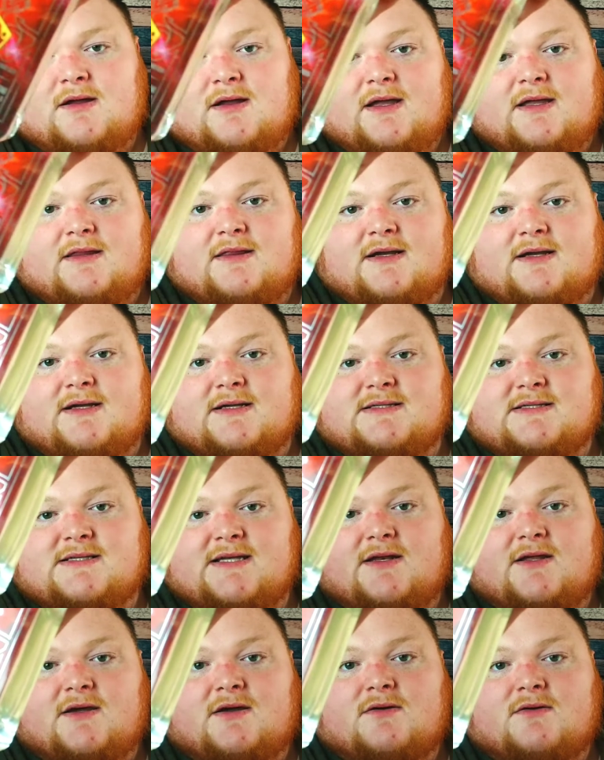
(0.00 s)
in the
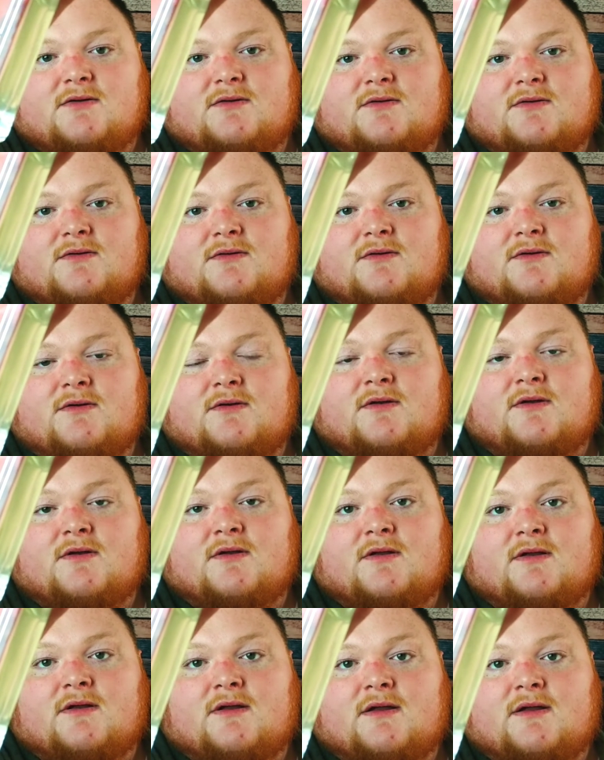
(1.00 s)
Casino.
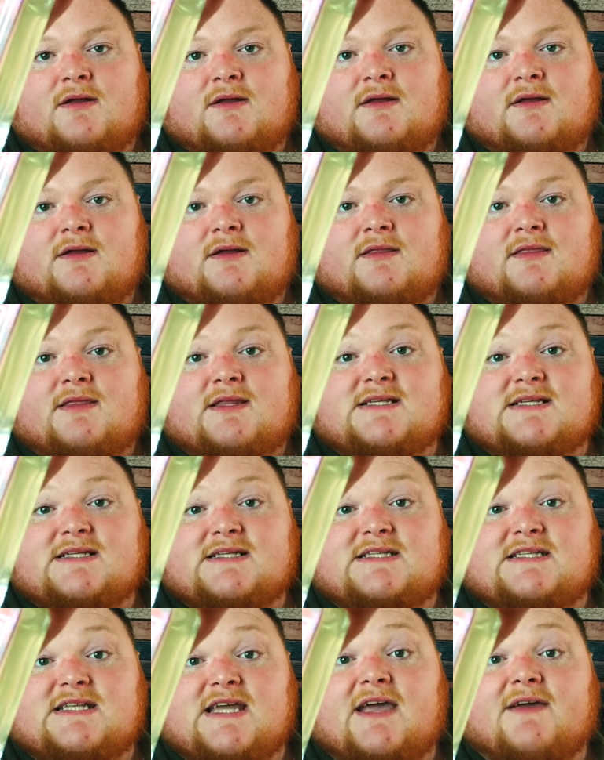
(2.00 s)
This is
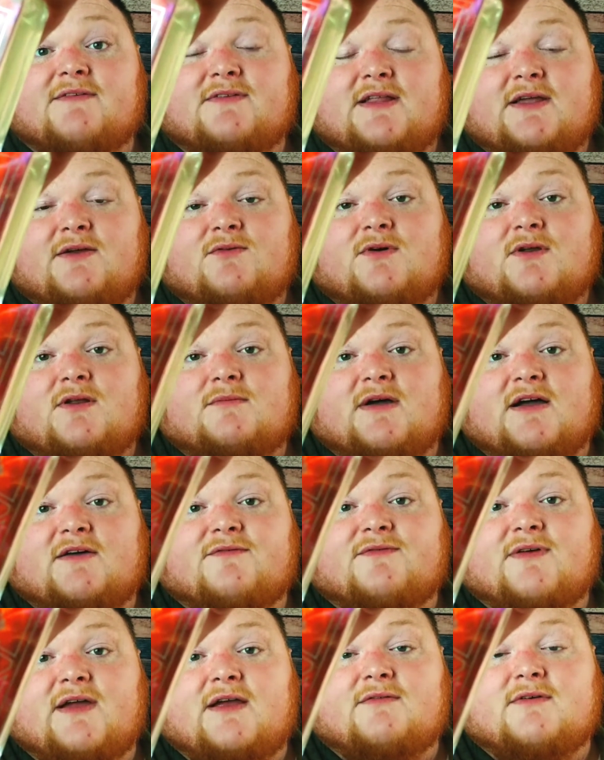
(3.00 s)
definitely one of my
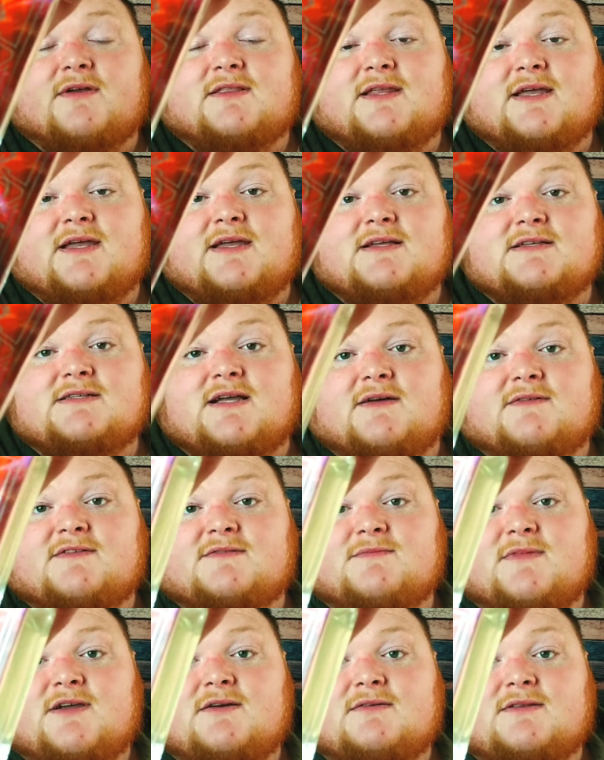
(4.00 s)
favorite things I've
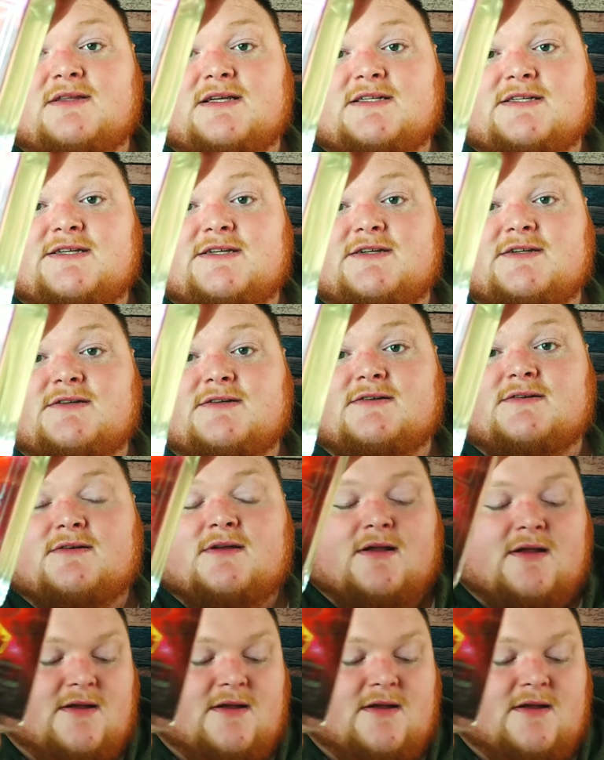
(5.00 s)
smelled this year,